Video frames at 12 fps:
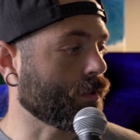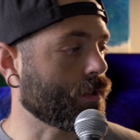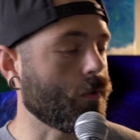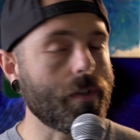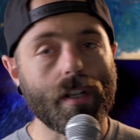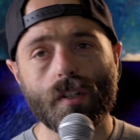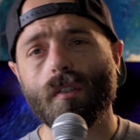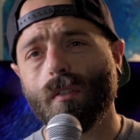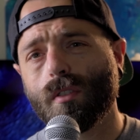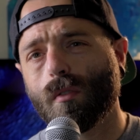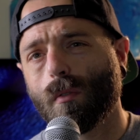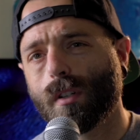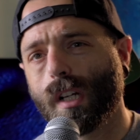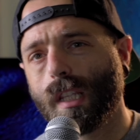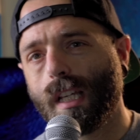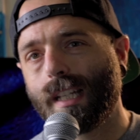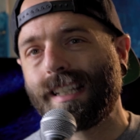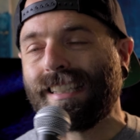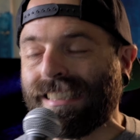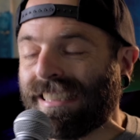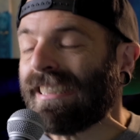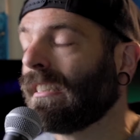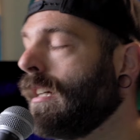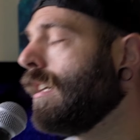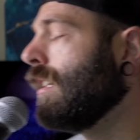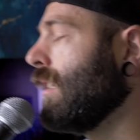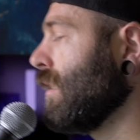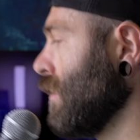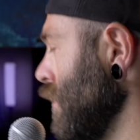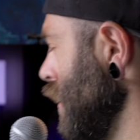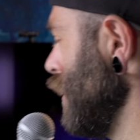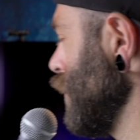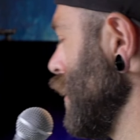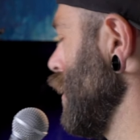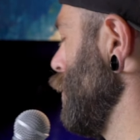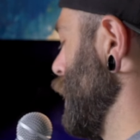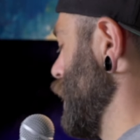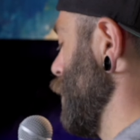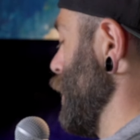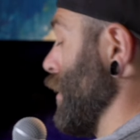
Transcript: So the internal storage on this leaves a little bit to be